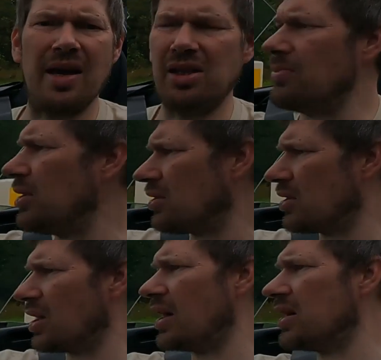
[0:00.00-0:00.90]
later
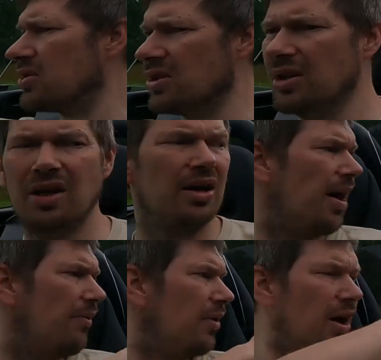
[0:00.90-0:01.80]
modern cars
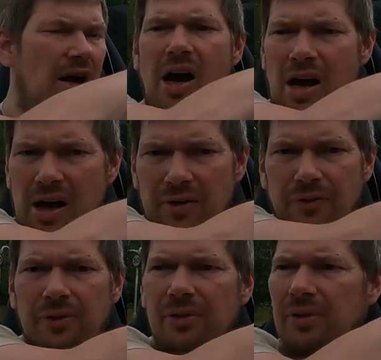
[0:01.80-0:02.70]
have a
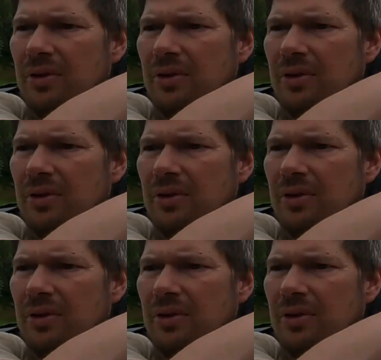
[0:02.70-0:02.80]
half